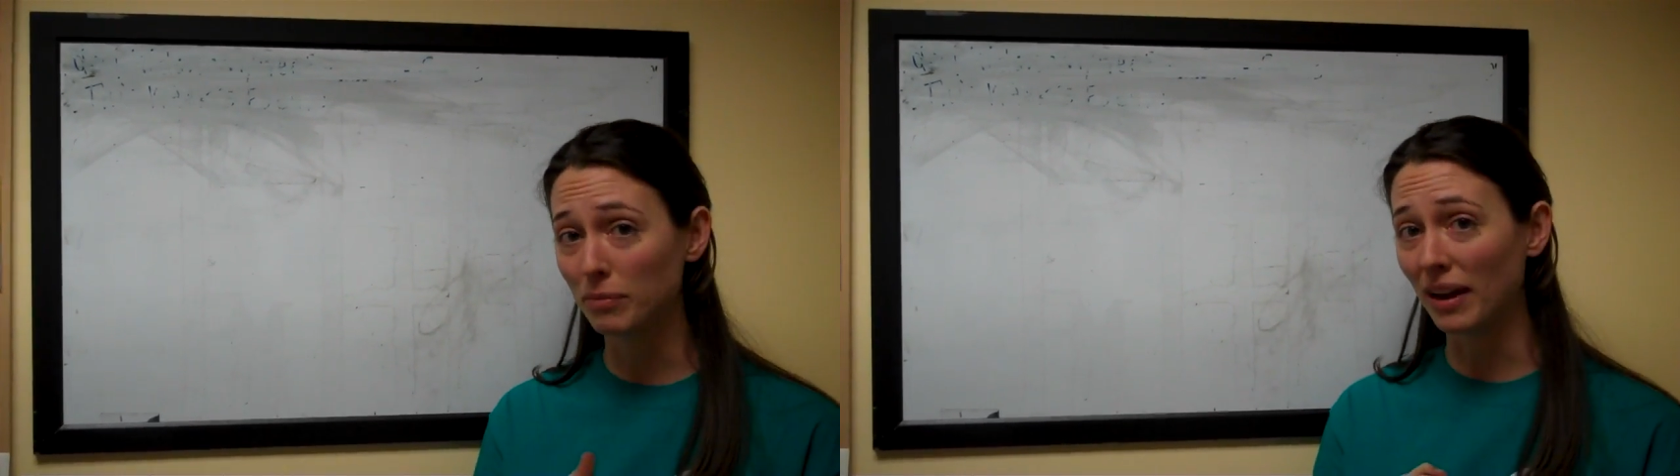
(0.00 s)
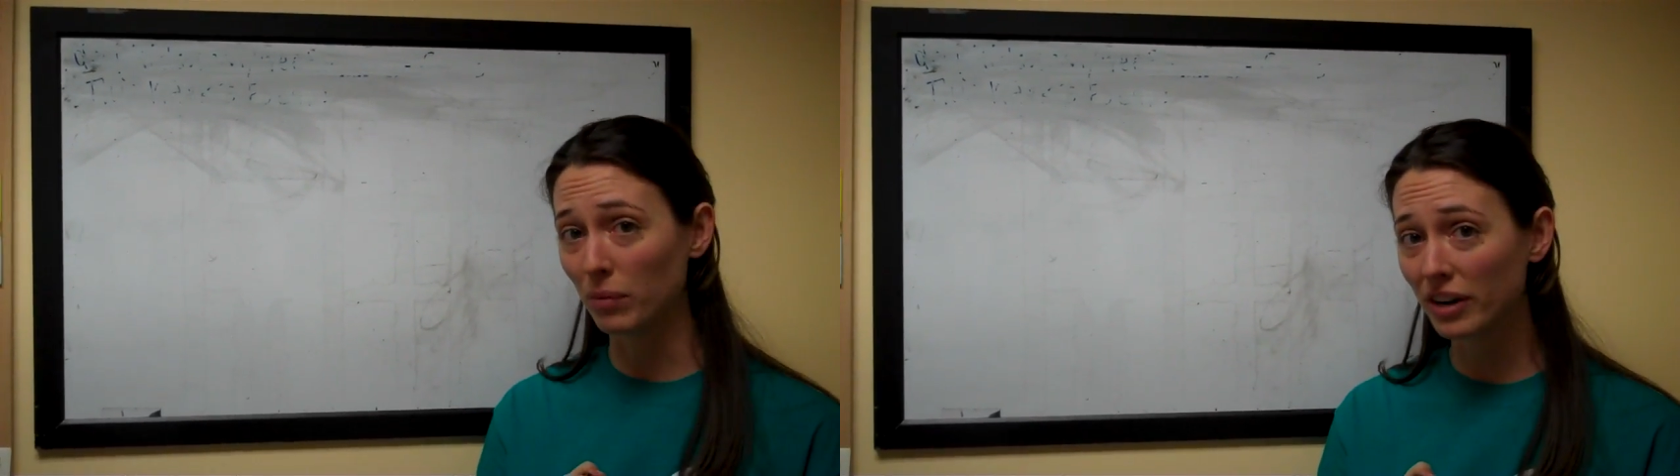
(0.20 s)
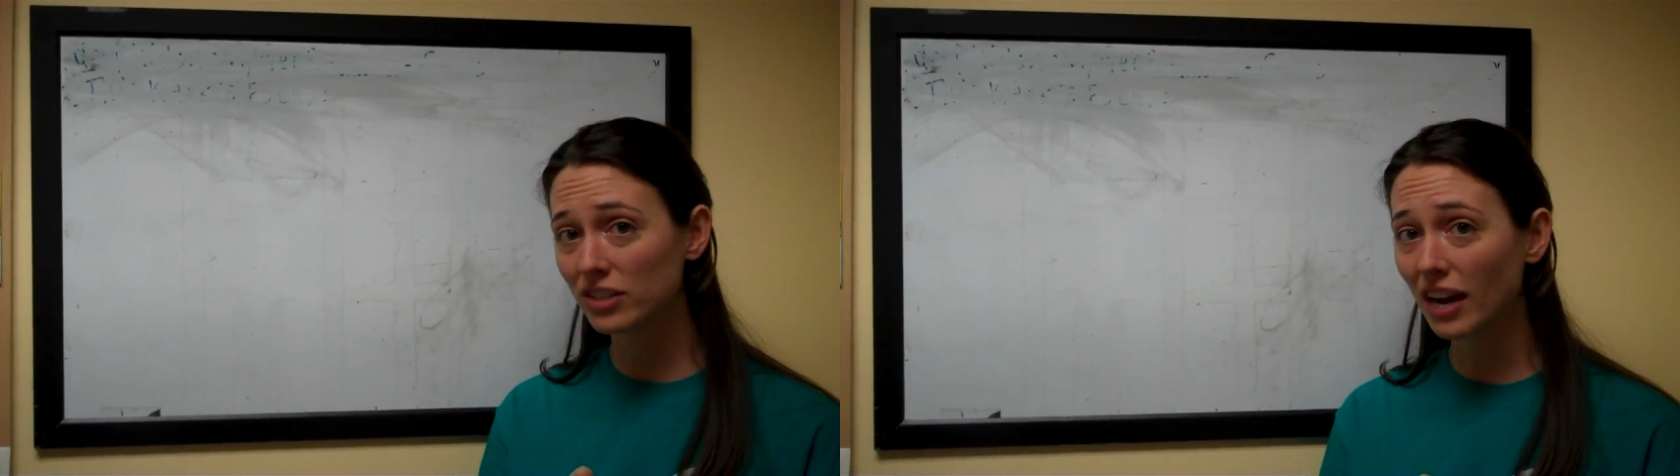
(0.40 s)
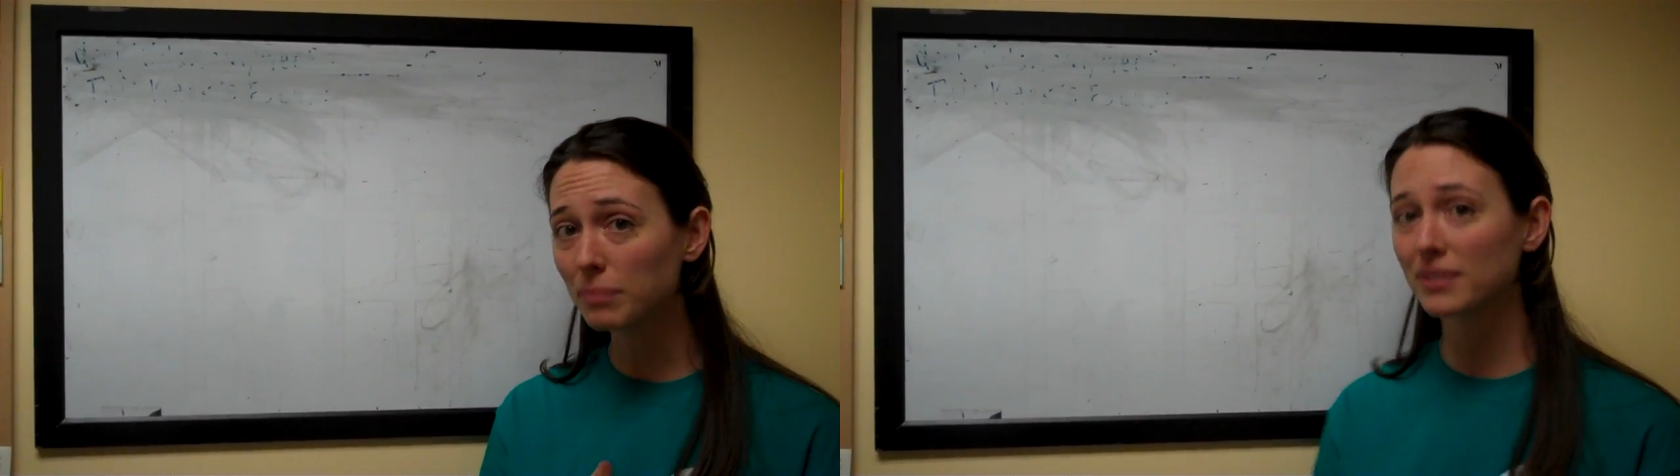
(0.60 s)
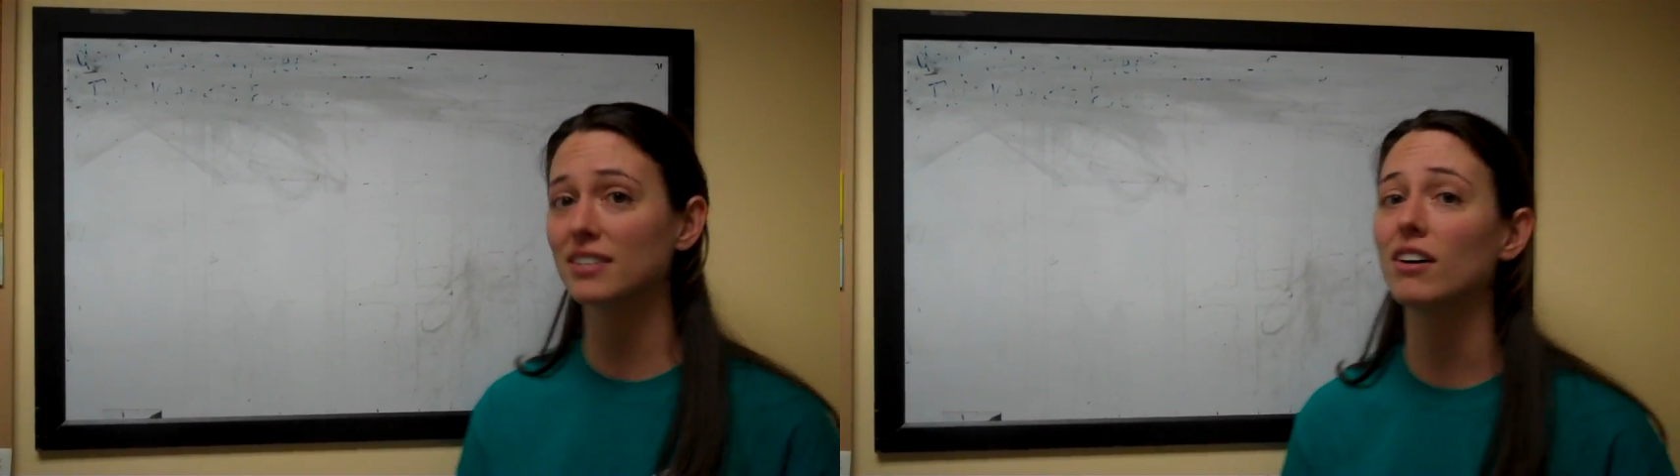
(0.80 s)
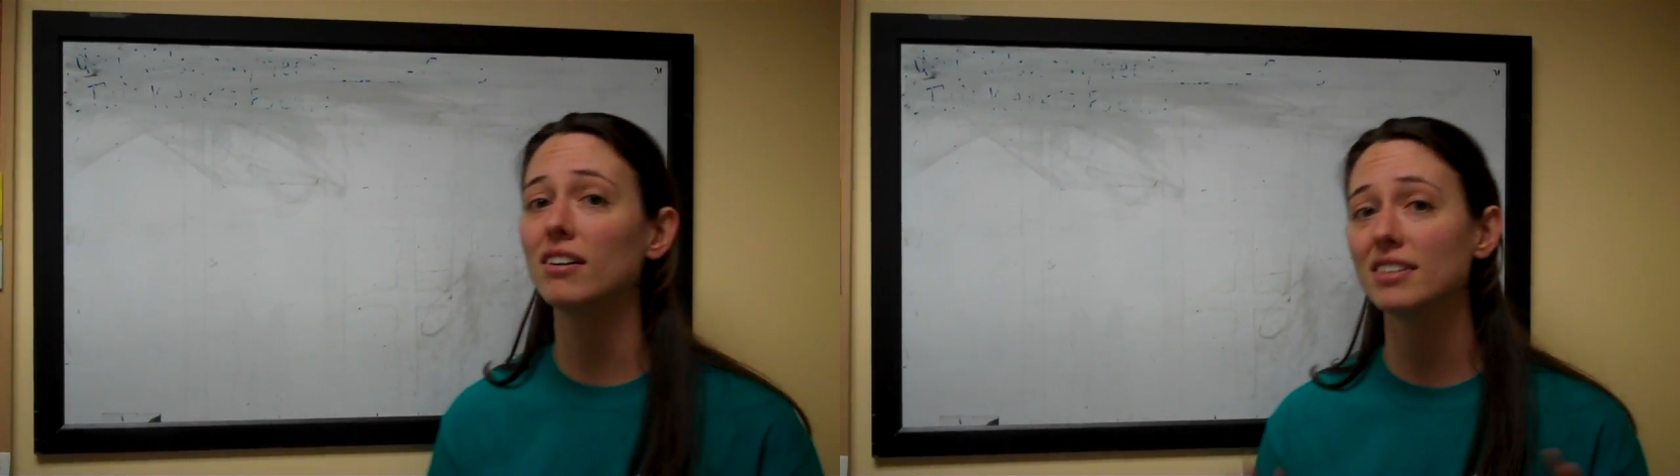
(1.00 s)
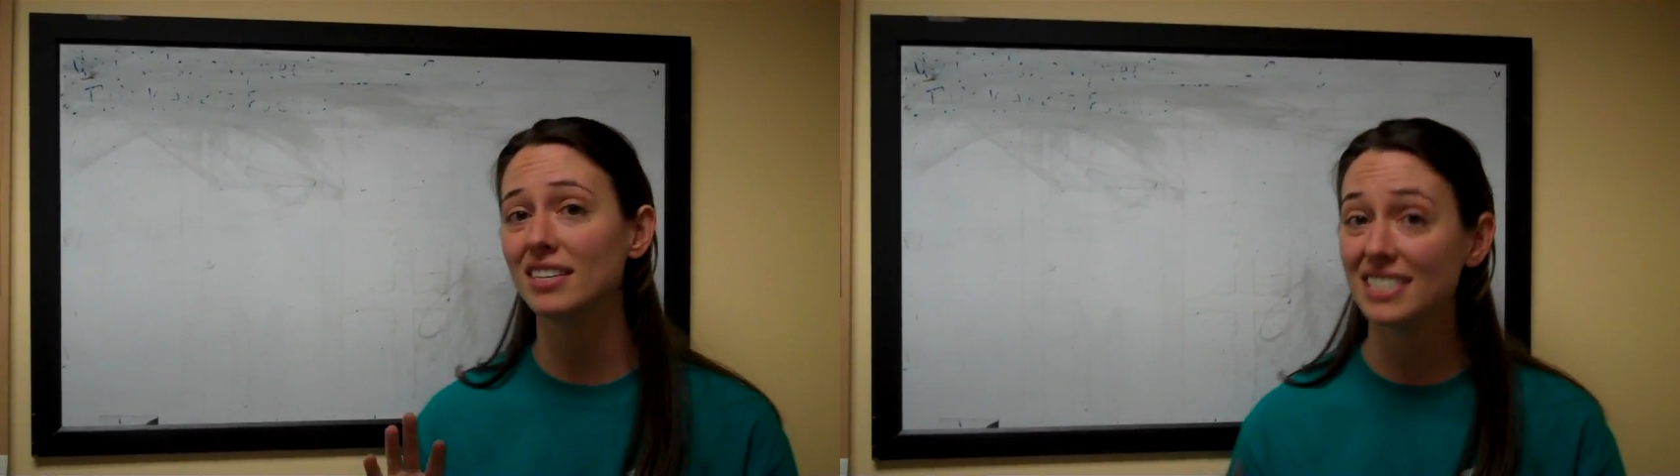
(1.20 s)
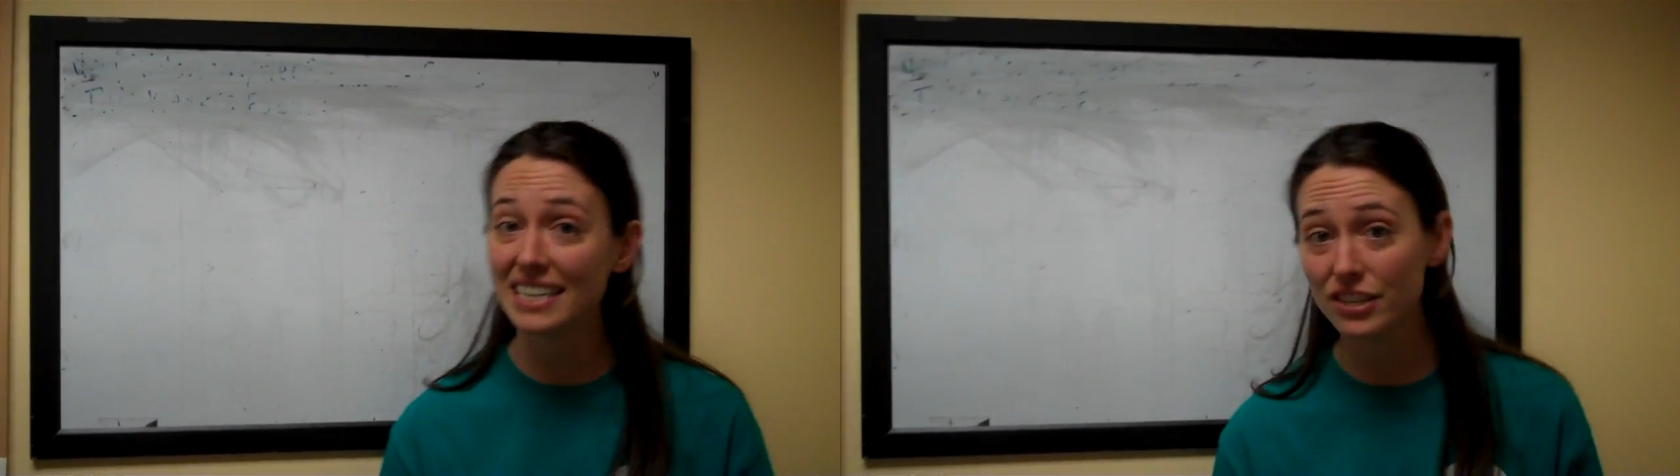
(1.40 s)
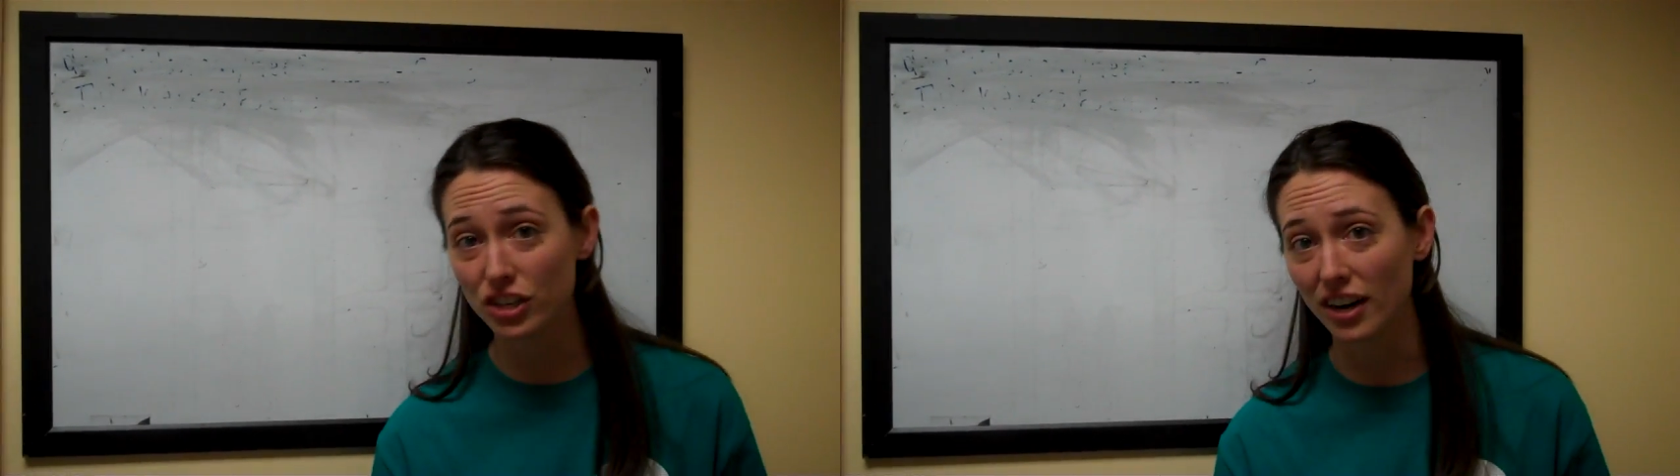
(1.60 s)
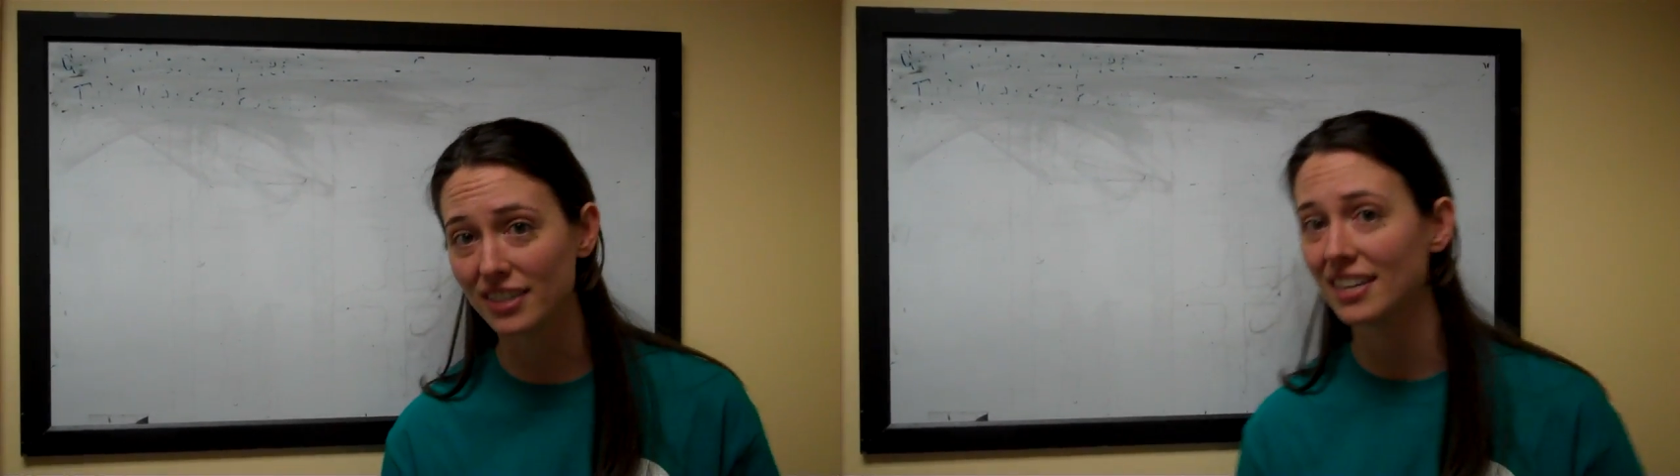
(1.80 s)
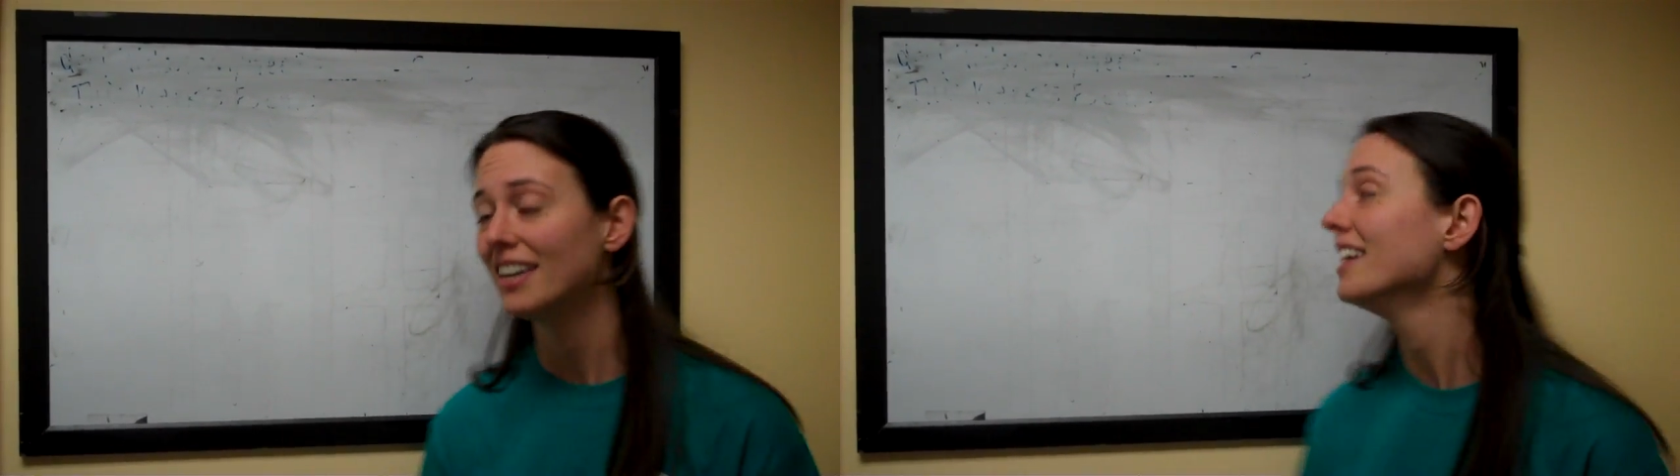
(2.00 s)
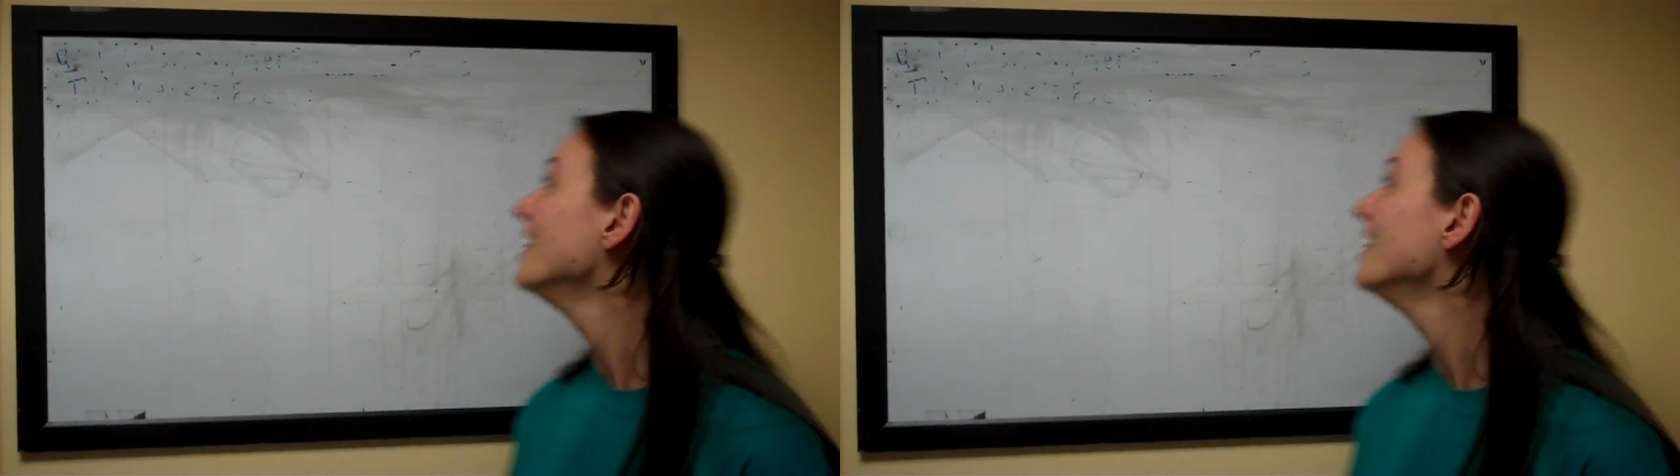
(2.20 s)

my workshops called a TChart.